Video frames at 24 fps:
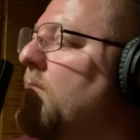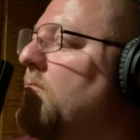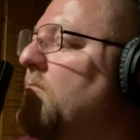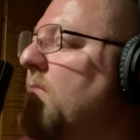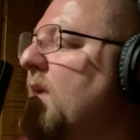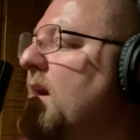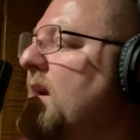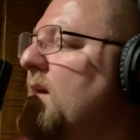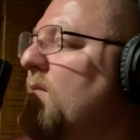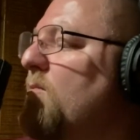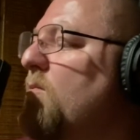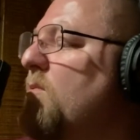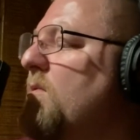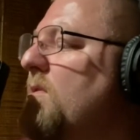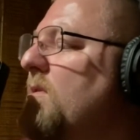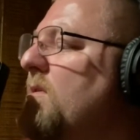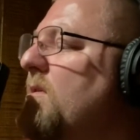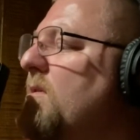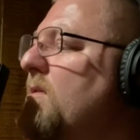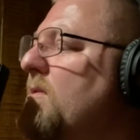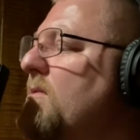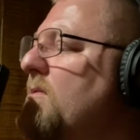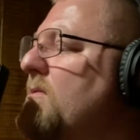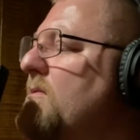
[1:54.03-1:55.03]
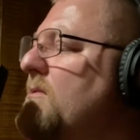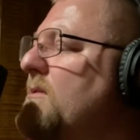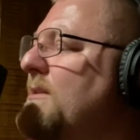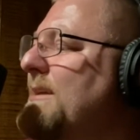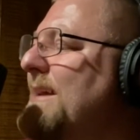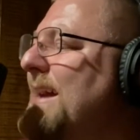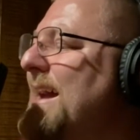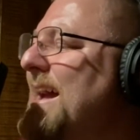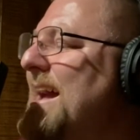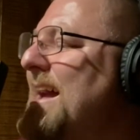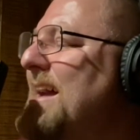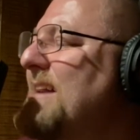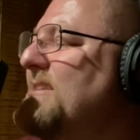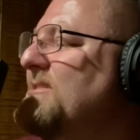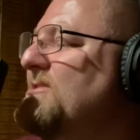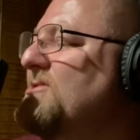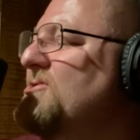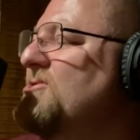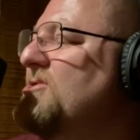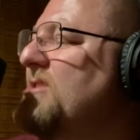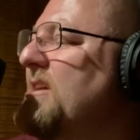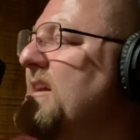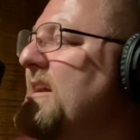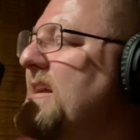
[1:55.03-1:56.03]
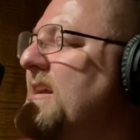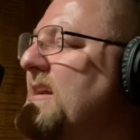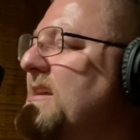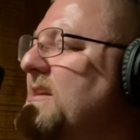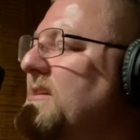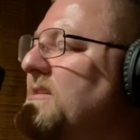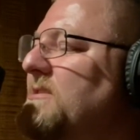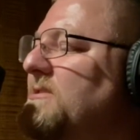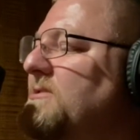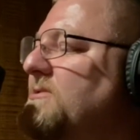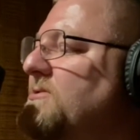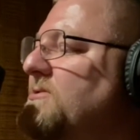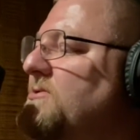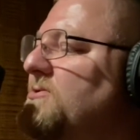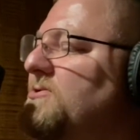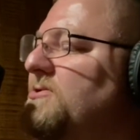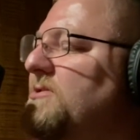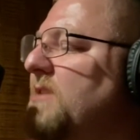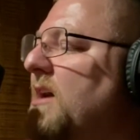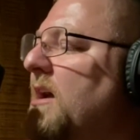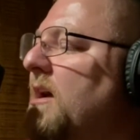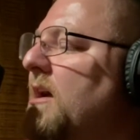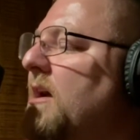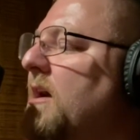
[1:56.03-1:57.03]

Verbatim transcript: My world has changed